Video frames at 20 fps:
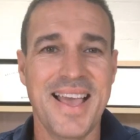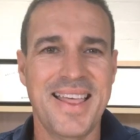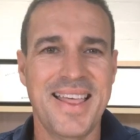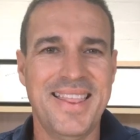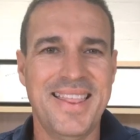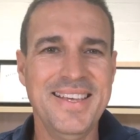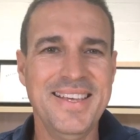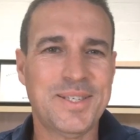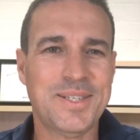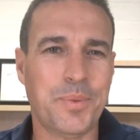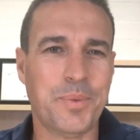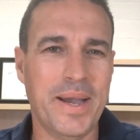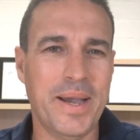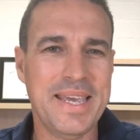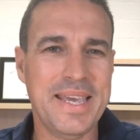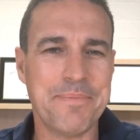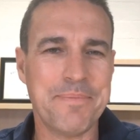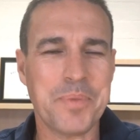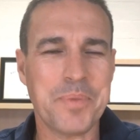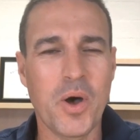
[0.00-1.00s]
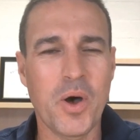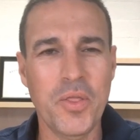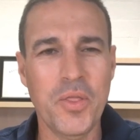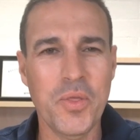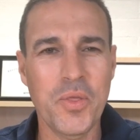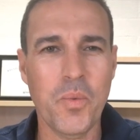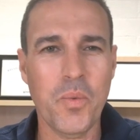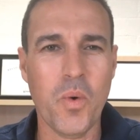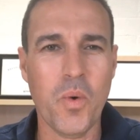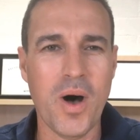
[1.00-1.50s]
This week on
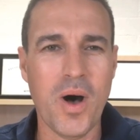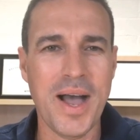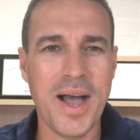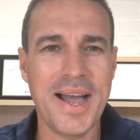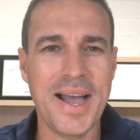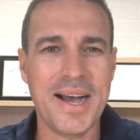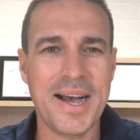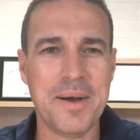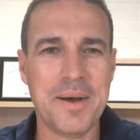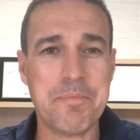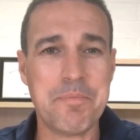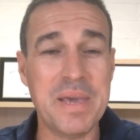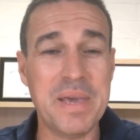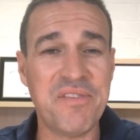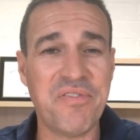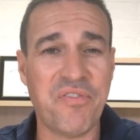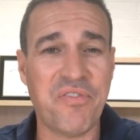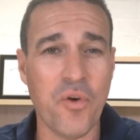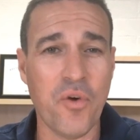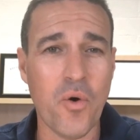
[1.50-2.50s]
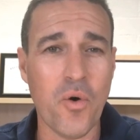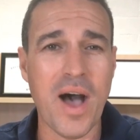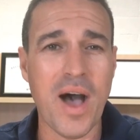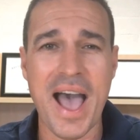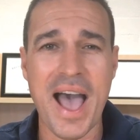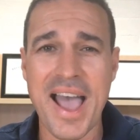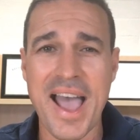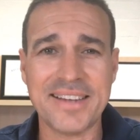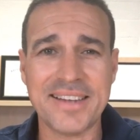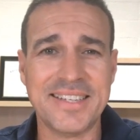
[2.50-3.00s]
The Wire, Big Four
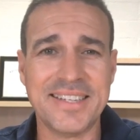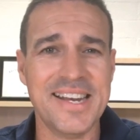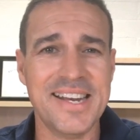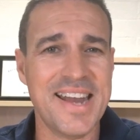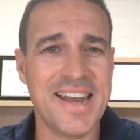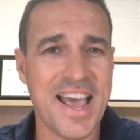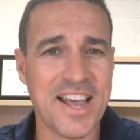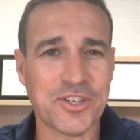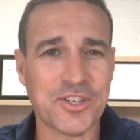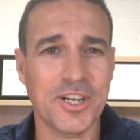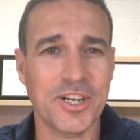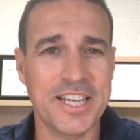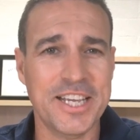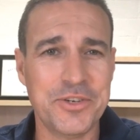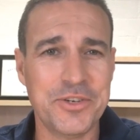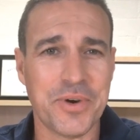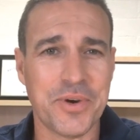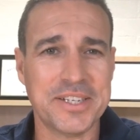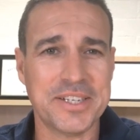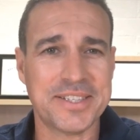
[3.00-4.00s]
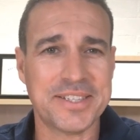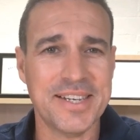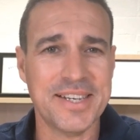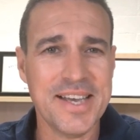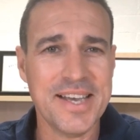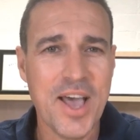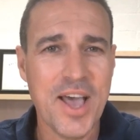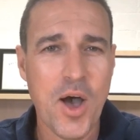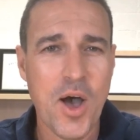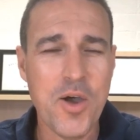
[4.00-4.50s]
act in national interest,
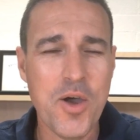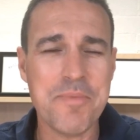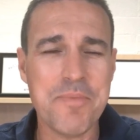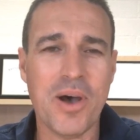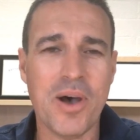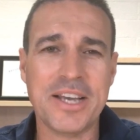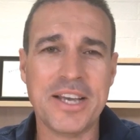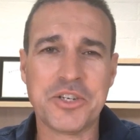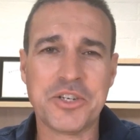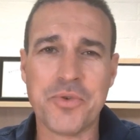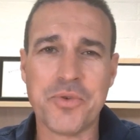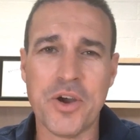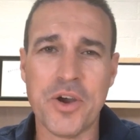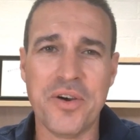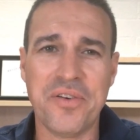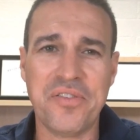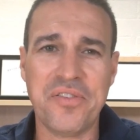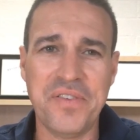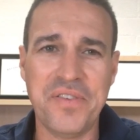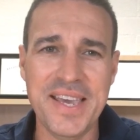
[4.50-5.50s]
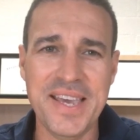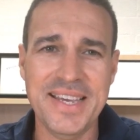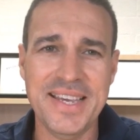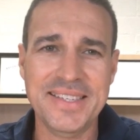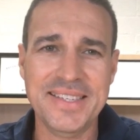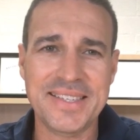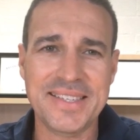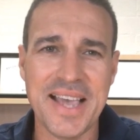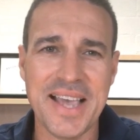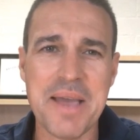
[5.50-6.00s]
homebuyers shrug off
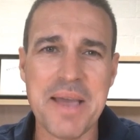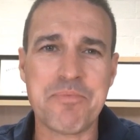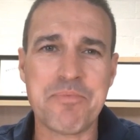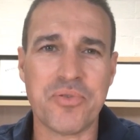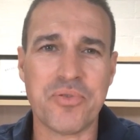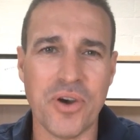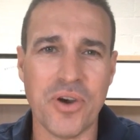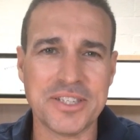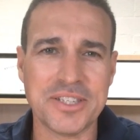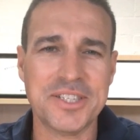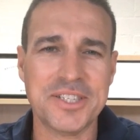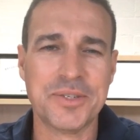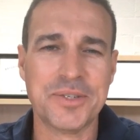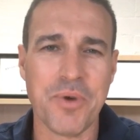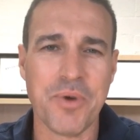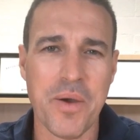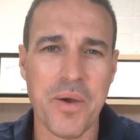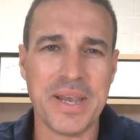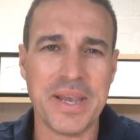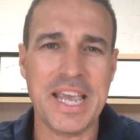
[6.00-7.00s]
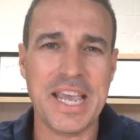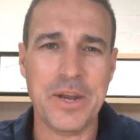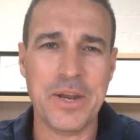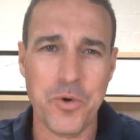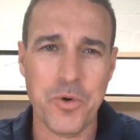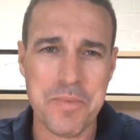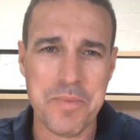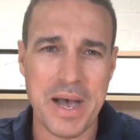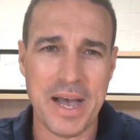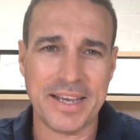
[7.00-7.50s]
fears, and prices growing in
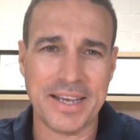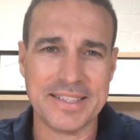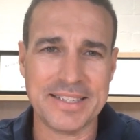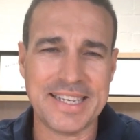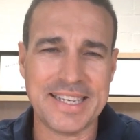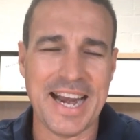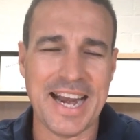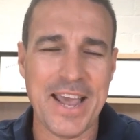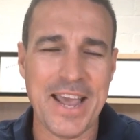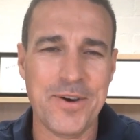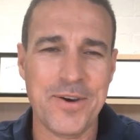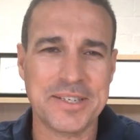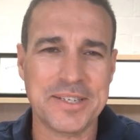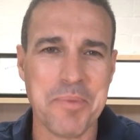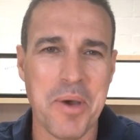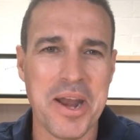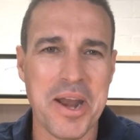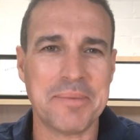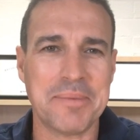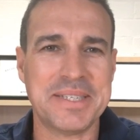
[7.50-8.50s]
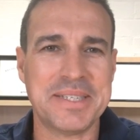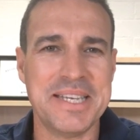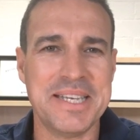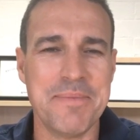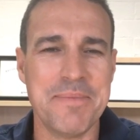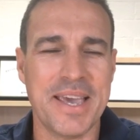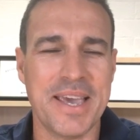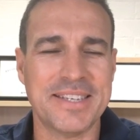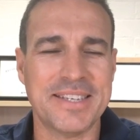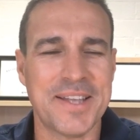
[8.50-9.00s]
all markets. G'day guys, my name's
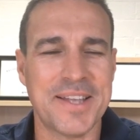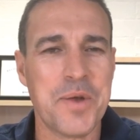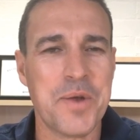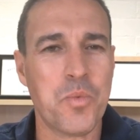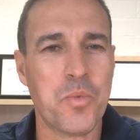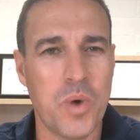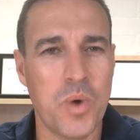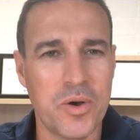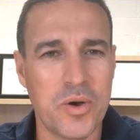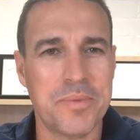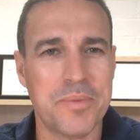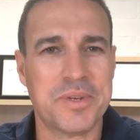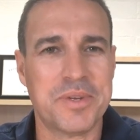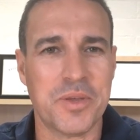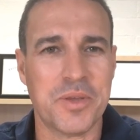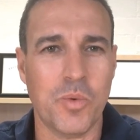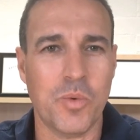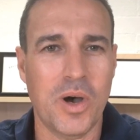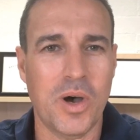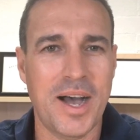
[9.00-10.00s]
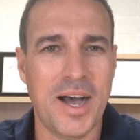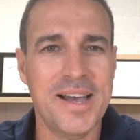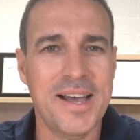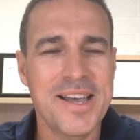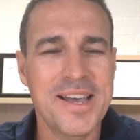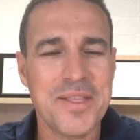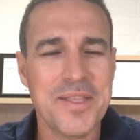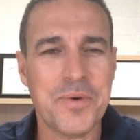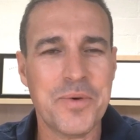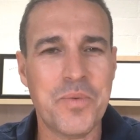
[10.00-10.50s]
Tim Guest and welcome to The Wire,
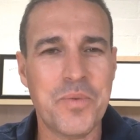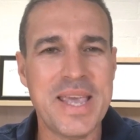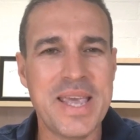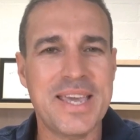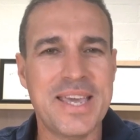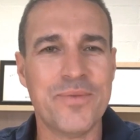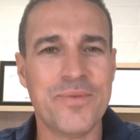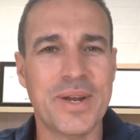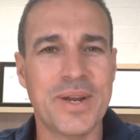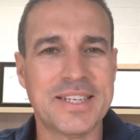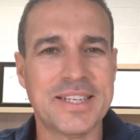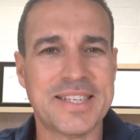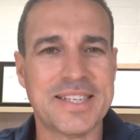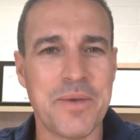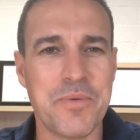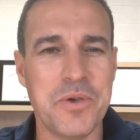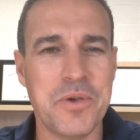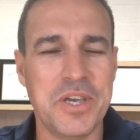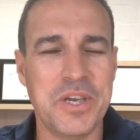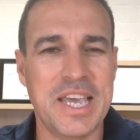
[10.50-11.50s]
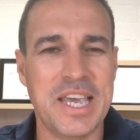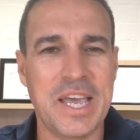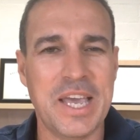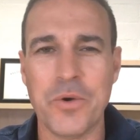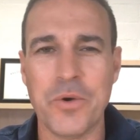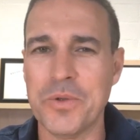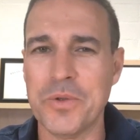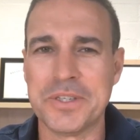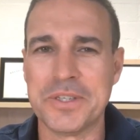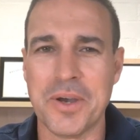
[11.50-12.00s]
the week in real estate where you can get
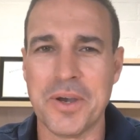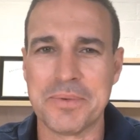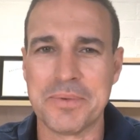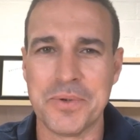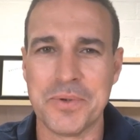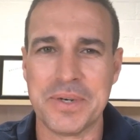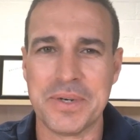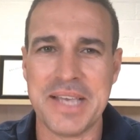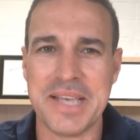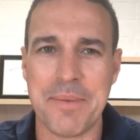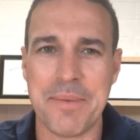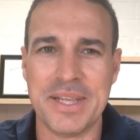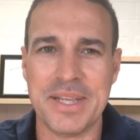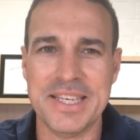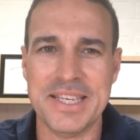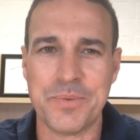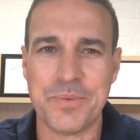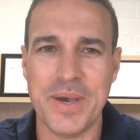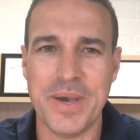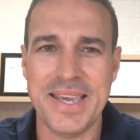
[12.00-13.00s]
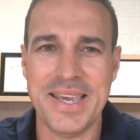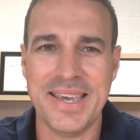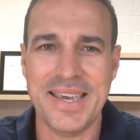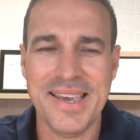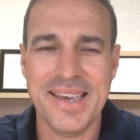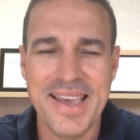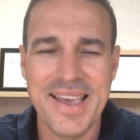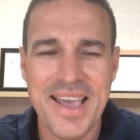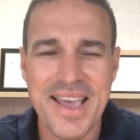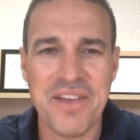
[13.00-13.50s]
all the top stories happening this week
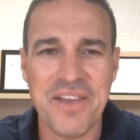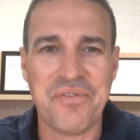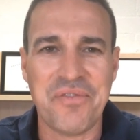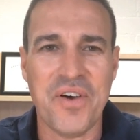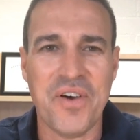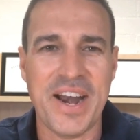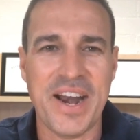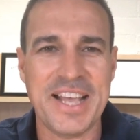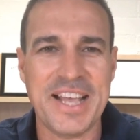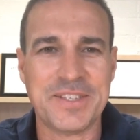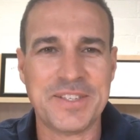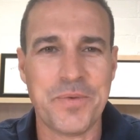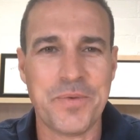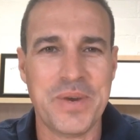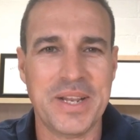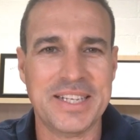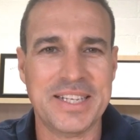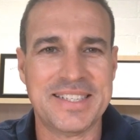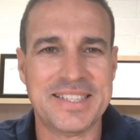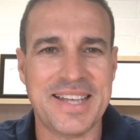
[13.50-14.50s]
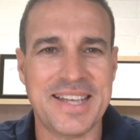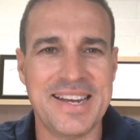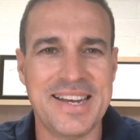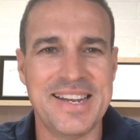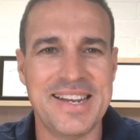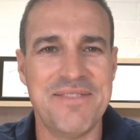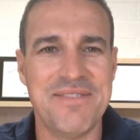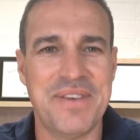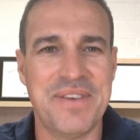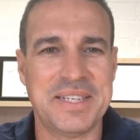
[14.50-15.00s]
in finance, real estate,
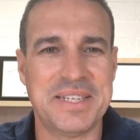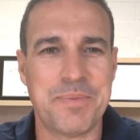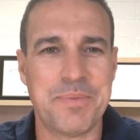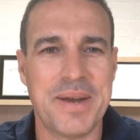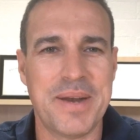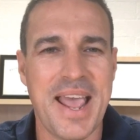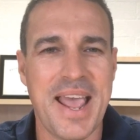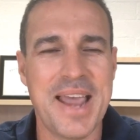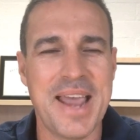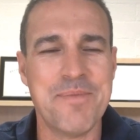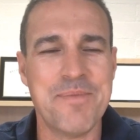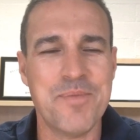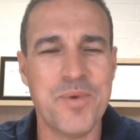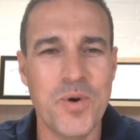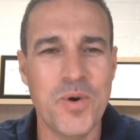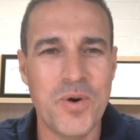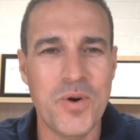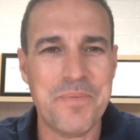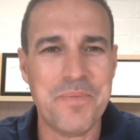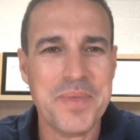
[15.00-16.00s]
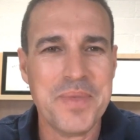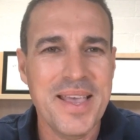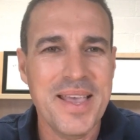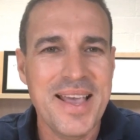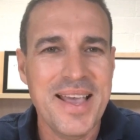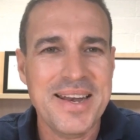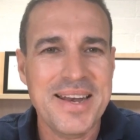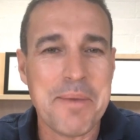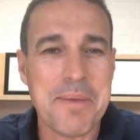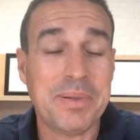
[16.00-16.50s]
investment and more.
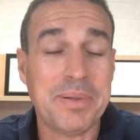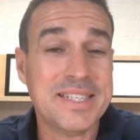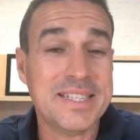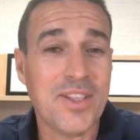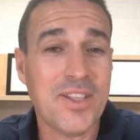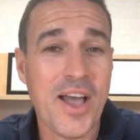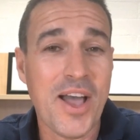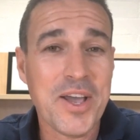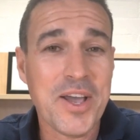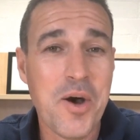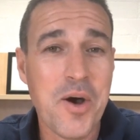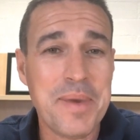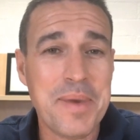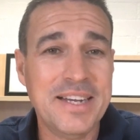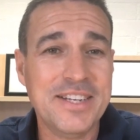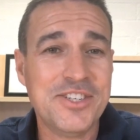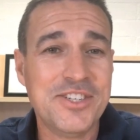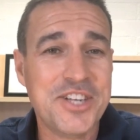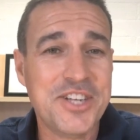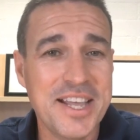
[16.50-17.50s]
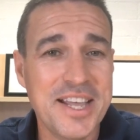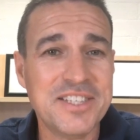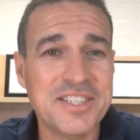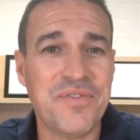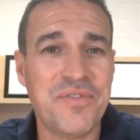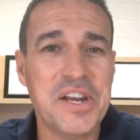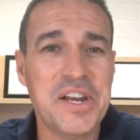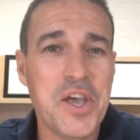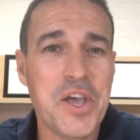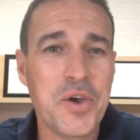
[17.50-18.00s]
Now please like, comment and share this
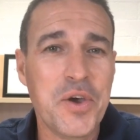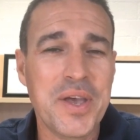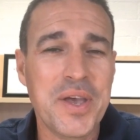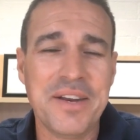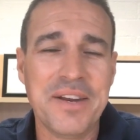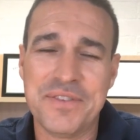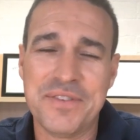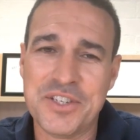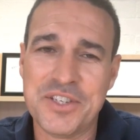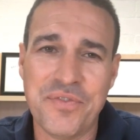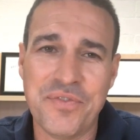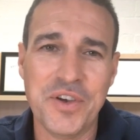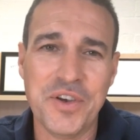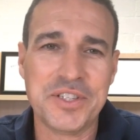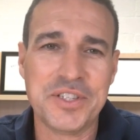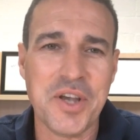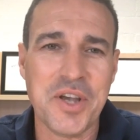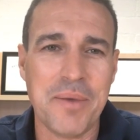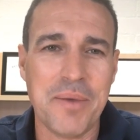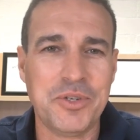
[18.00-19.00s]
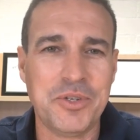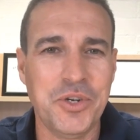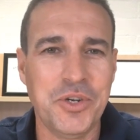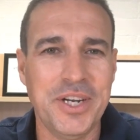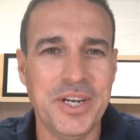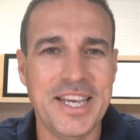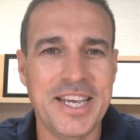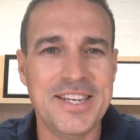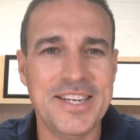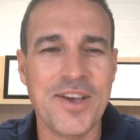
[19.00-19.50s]
video, and if it's your first time
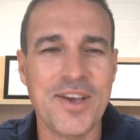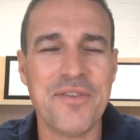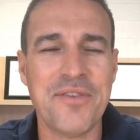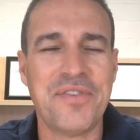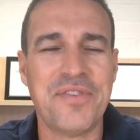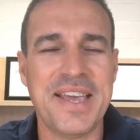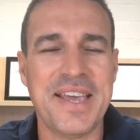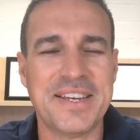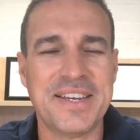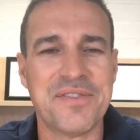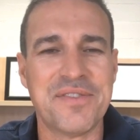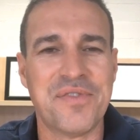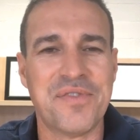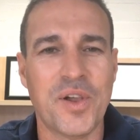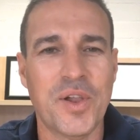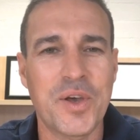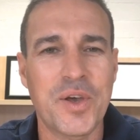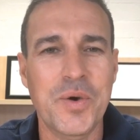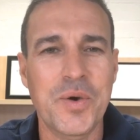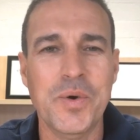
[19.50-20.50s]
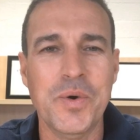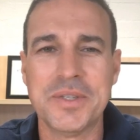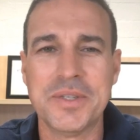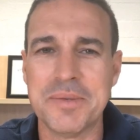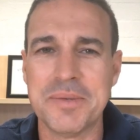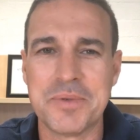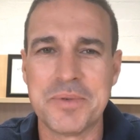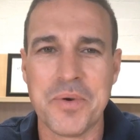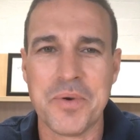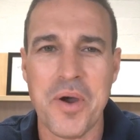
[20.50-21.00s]
tuning in, don't forget to follow or
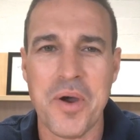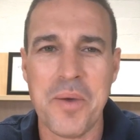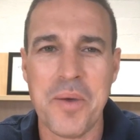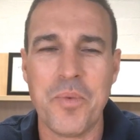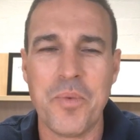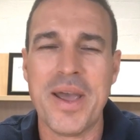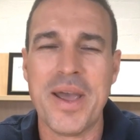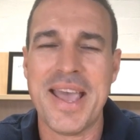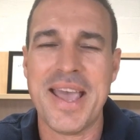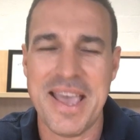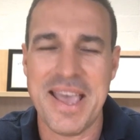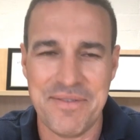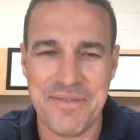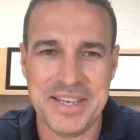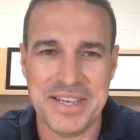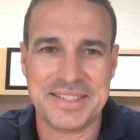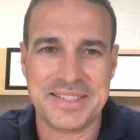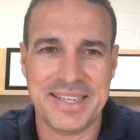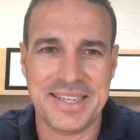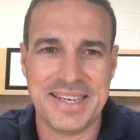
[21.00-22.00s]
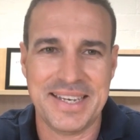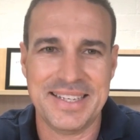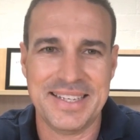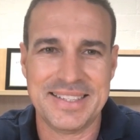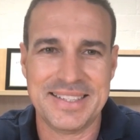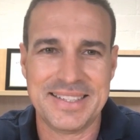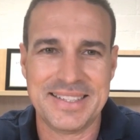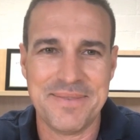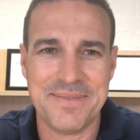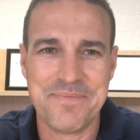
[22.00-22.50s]
subscribe wherever you're seeing
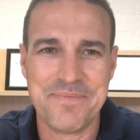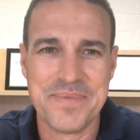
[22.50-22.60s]
us.